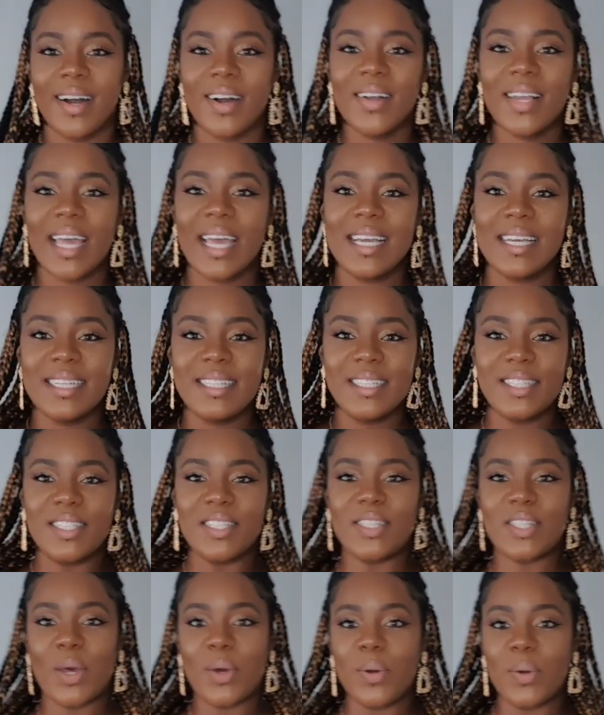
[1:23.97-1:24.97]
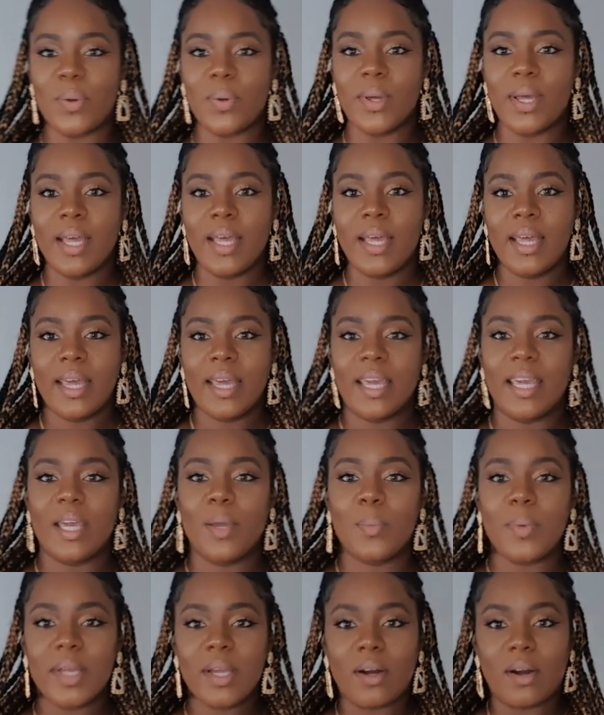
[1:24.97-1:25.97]
Okay, so
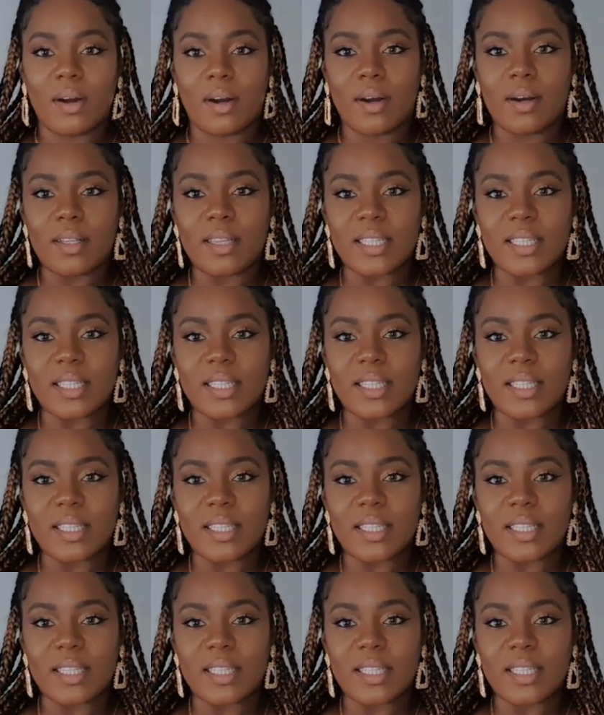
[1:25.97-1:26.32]
here we are.